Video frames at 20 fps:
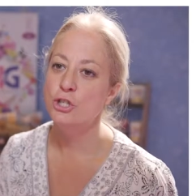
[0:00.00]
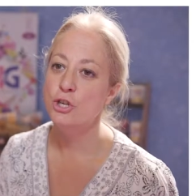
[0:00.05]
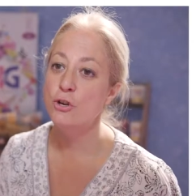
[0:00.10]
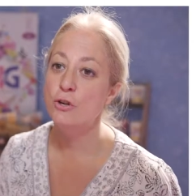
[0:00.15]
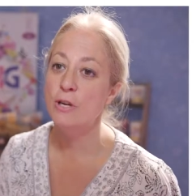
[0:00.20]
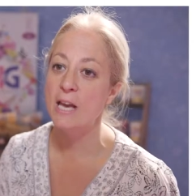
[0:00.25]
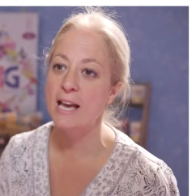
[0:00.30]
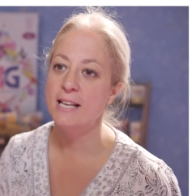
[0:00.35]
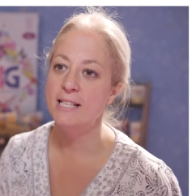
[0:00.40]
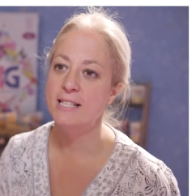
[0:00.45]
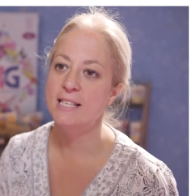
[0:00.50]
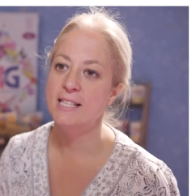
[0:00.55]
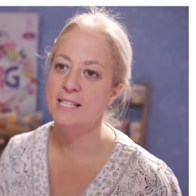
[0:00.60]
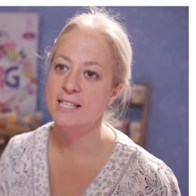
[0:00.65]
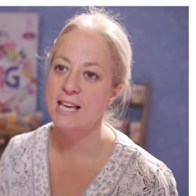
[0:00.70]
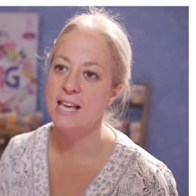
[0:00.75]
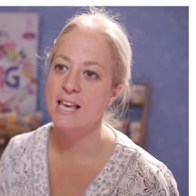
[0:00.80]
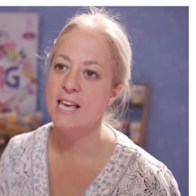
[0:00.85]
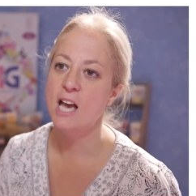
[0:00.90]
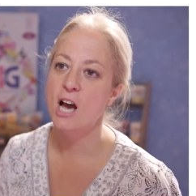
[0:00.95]
You get to
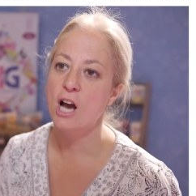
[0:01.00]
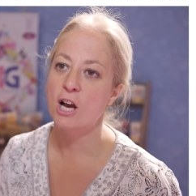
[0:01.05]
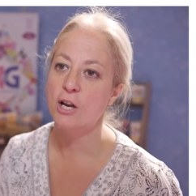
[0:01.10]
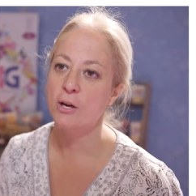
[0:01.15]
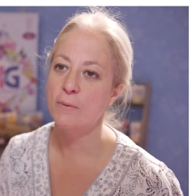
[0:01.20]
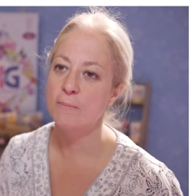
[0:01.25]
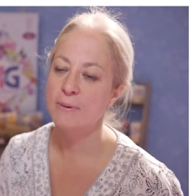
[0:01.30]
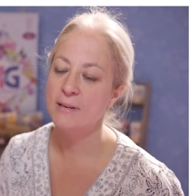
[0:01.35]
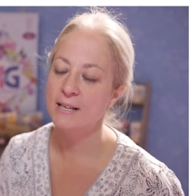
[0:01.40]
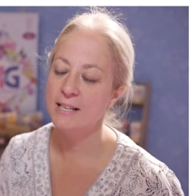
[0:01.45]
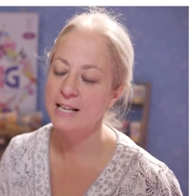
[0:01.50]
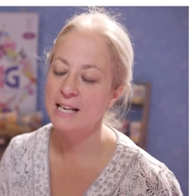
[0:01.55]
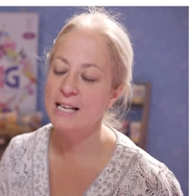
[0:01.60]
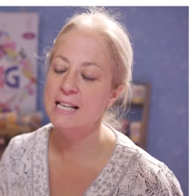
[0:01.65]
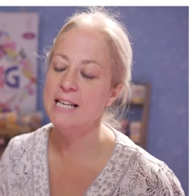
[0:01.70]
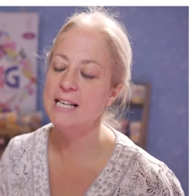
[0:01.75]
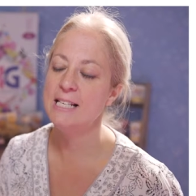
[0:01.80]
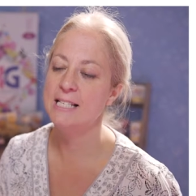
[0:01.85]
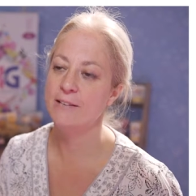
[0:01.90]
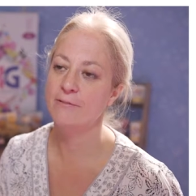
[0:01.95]
see a
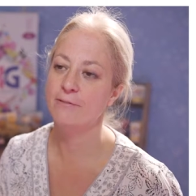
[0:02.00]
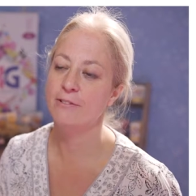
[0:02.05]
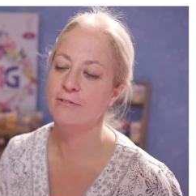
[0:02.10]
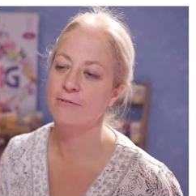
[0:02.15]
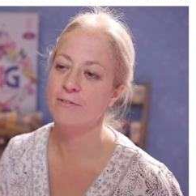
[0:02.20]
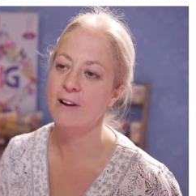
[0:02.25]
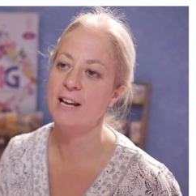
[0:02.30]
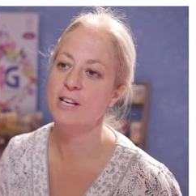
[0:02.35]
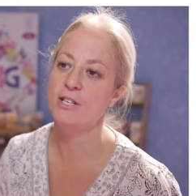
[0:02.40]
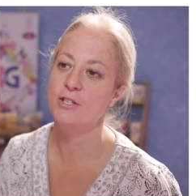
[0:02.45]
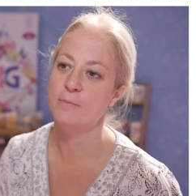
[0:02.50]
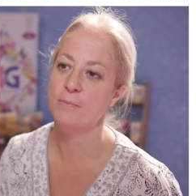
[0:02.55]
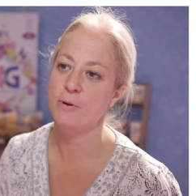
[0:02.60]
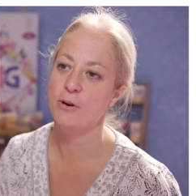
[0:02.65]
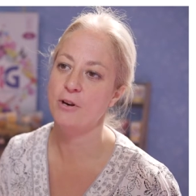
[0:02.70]
completely different range of